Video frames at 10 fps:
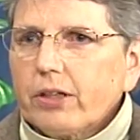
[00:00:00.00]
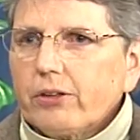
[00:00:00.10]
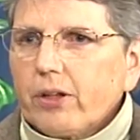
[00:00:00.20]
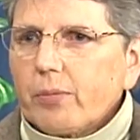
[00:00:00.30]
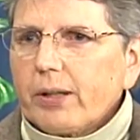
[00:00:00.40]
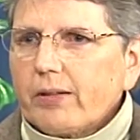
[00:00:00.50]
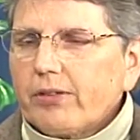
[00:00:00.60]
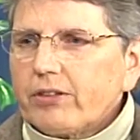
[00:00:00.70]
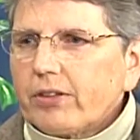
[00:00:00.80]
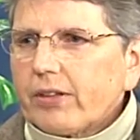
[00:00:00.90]
to the
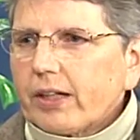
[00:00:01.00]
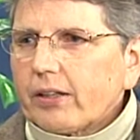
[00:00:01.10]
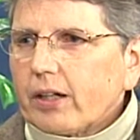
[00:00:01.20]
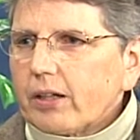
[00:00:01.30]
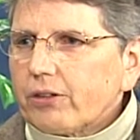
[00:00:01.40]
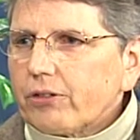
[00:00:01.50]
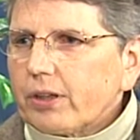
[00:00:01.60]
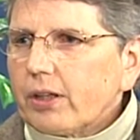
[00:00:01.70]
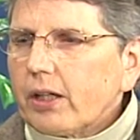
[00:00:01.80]
benefits of technology